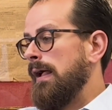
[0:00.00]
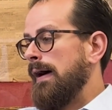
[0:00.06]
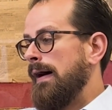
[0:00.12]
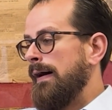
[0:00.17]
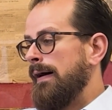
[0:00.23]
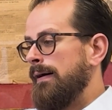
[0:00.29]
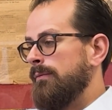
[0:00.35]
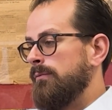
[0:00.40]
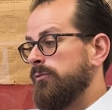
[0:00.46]

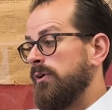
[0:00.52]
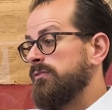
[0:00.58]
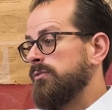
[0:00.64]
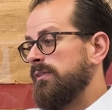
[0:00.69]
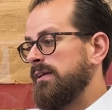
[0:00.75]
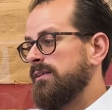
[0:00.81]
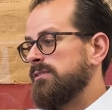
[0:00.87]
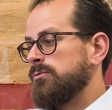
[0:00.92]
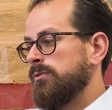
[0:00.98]
so that's why I
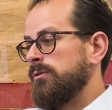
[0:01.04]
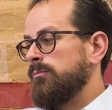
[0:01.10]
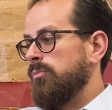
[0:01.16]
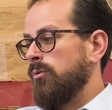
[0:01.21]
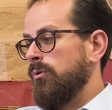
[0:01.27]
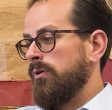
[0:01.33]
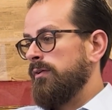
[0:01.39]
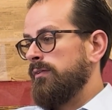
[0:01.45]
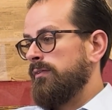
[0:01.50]
think it's really
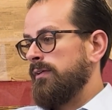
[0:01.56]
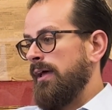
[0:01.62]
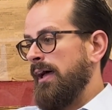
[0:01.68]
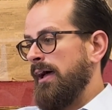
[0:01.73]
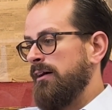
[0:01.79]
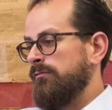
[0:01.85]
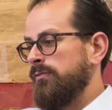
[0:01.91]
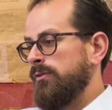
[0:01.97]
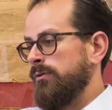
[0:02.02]
important to
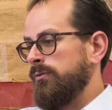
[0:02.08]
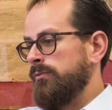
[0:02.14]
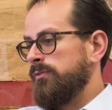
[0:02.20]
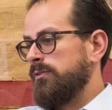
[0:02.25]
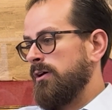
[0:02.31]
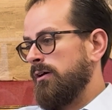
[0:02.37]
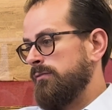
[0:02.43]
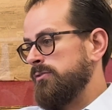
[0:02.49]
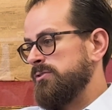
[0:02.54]
have those
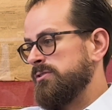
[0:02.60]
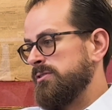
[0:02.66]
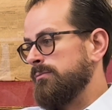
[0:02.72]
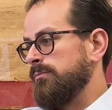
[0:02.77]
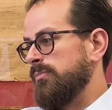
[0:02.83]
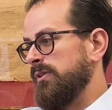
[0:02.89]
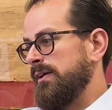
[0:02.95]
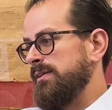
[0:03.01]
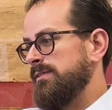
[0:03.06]
coverages in
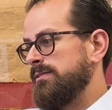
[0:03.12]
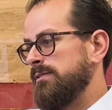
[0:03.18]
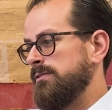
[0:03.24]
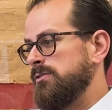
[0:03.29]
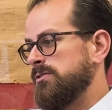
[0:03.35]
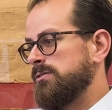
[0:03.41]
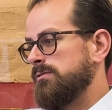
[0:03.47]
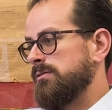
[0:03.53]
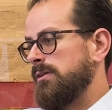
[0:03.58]
place and
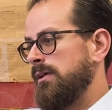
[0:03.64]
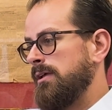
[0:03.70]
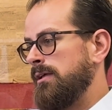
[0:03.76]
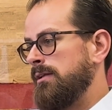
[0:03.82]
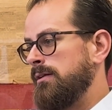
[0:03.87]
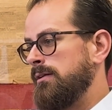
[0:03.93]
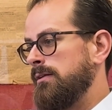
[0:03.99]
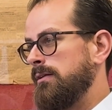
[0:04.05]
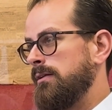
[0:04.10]
just
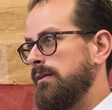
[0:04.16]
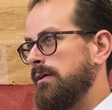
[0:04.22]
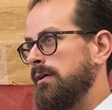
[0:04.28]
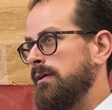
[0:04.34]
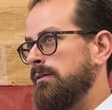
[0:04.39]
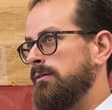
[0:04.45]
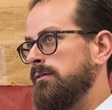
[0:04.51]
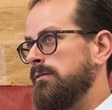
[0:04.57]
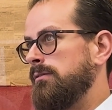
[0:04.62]
and
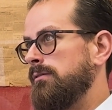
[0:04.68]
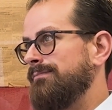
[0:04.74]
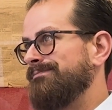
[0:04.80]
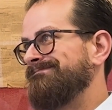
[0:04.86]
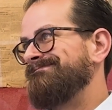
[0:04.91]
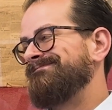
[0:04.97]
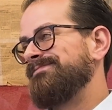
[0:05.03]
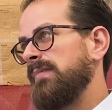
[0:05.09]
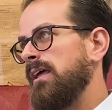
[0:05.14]

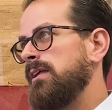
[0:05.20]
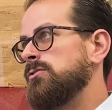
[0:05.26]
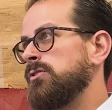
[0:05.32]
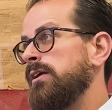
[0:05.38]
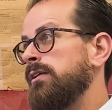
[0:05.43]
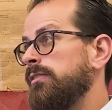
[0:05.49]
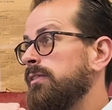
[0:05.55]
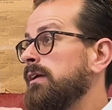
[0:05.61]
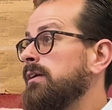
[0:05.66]
try
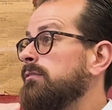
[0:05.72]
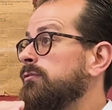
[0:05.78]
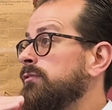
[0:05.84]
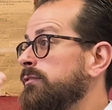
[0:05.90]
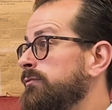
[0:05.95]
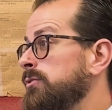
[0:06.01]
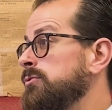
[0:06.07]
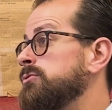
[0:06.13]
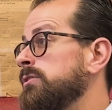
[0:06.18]
to think for the
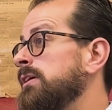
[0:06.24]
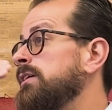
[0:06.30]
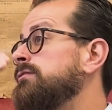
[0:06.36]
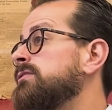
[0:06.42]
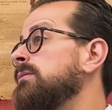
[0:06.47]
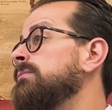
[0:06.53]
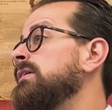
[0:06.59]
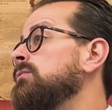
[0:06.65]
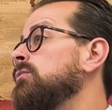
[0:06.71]
future. If
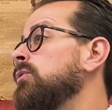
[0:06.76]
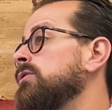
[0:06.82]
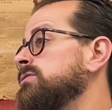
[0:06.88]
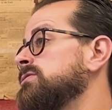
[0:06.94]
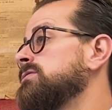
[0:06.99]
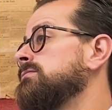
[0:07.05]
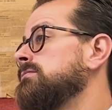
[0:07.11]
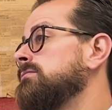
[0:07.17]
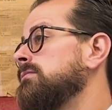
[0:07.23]
something
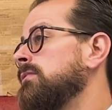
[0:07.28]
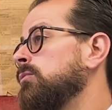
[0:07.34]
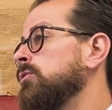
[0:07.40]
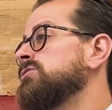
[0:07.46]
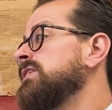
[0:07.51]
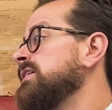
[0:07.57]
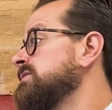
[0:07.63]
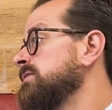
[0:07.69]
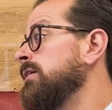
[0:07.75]
worse, the
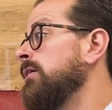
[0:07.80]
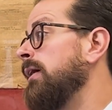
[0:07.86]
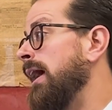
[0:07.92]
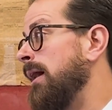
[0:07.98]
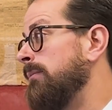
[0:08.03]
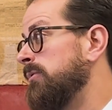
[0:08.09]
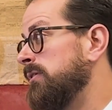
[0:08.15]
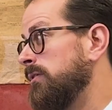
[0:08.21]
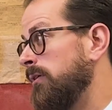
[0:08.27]
worst case scenario
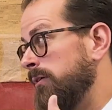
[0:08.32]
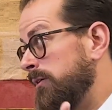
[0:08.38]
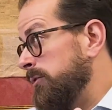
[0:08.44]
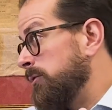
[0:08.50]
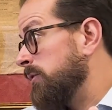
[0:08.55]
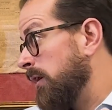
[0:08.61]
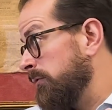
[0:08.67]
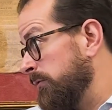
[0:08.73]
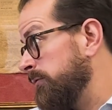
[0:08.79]
happened, are you
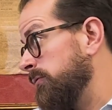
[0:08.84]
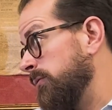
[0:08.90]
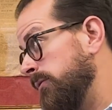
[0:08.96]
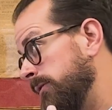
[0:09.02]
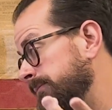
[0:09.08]
covered for